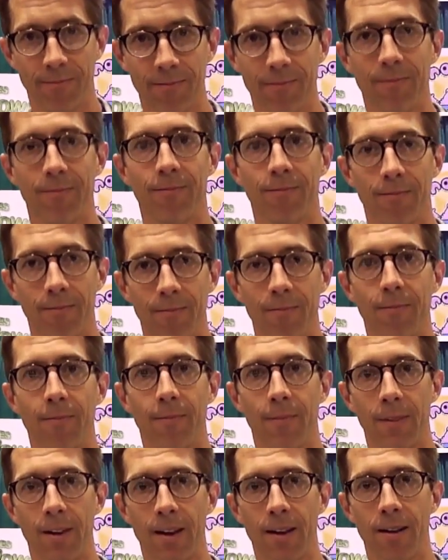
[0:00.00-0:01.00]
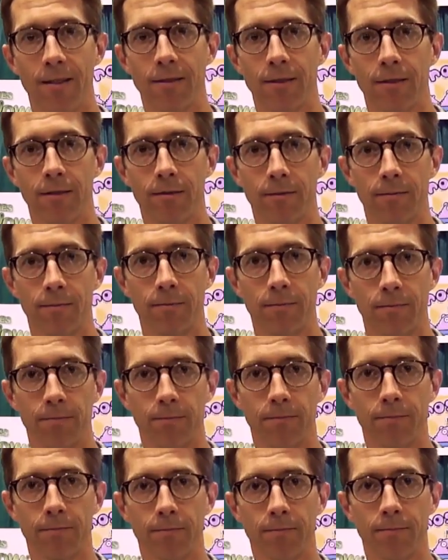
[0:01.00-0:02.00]
What one piece of
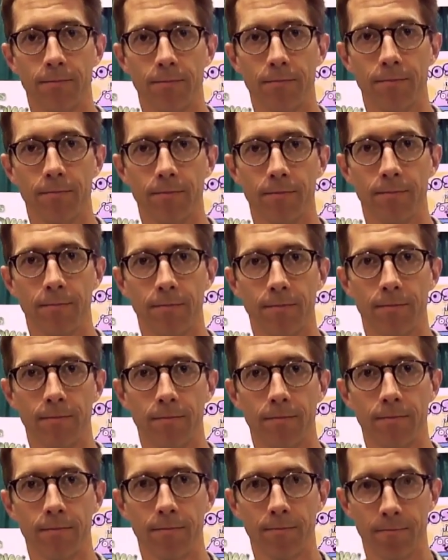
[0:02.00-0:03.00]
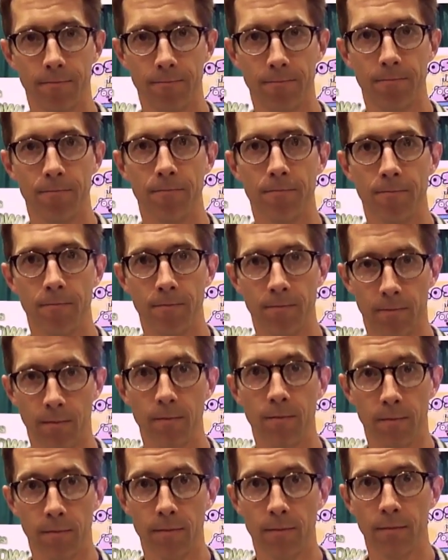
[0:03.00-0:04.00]
advice would you give to someone who wants
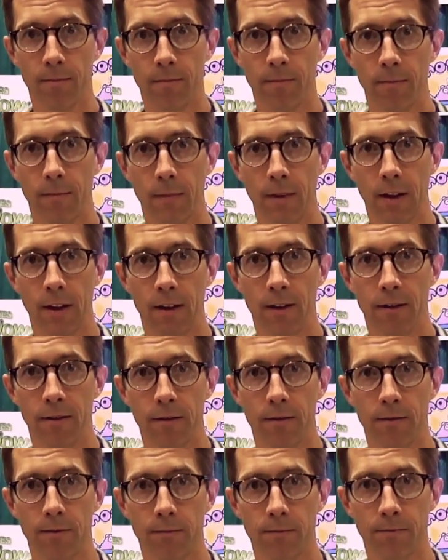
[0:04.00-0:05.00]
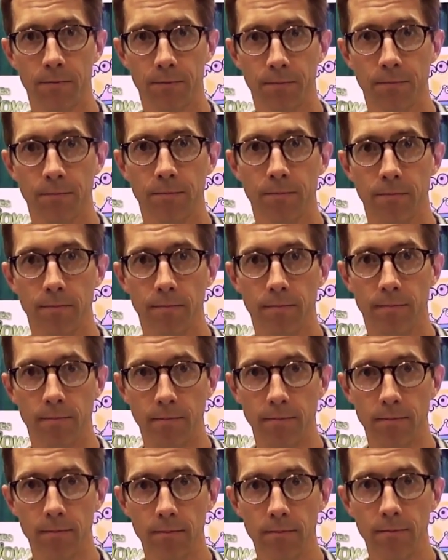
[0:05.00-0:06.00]
to either get into
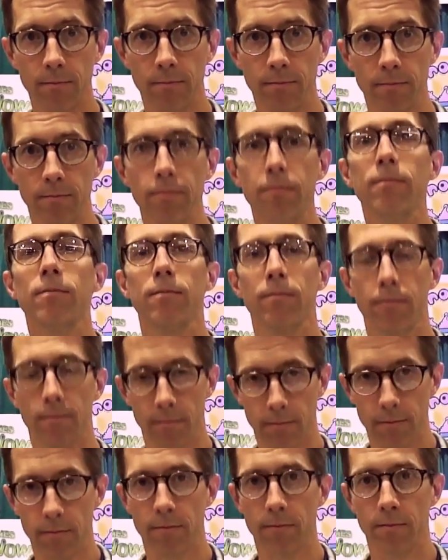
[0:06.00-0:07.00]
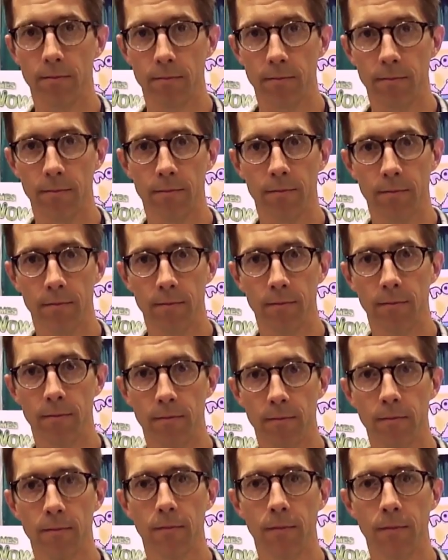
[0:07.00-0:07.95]
creating comics or into animation?